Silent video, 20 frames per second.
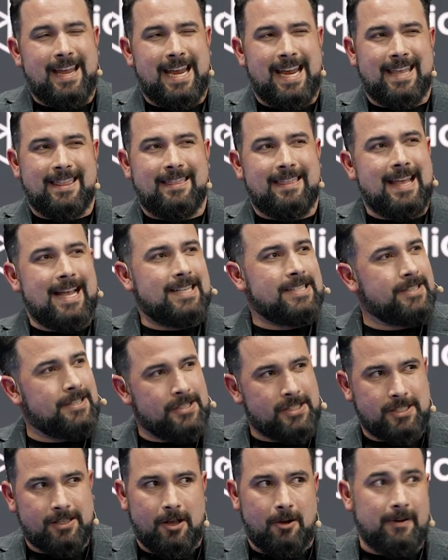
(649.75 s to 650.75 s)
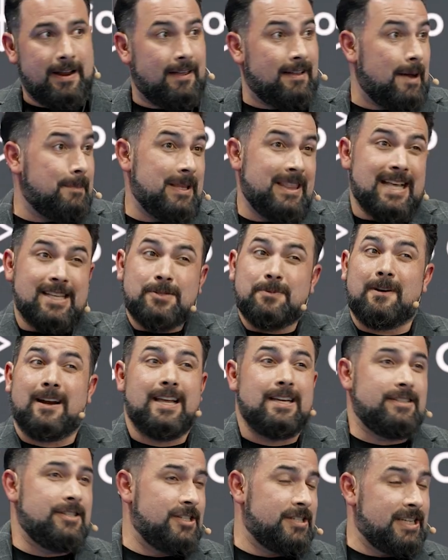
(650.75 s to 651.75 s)
And that's the slowdown. I mean, that's what
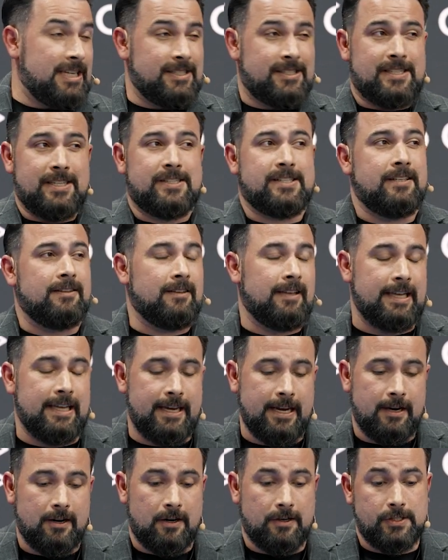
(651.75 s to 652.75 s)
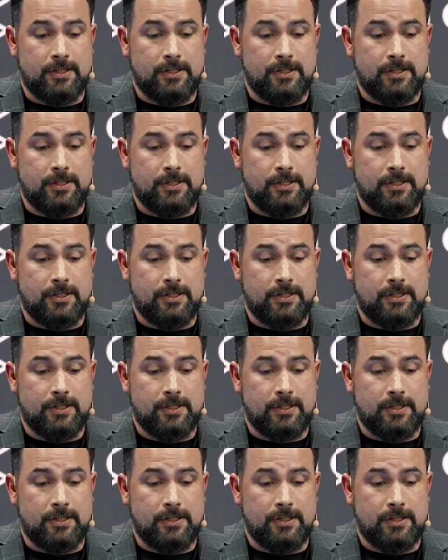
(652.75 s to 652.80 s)
I just consistently hear.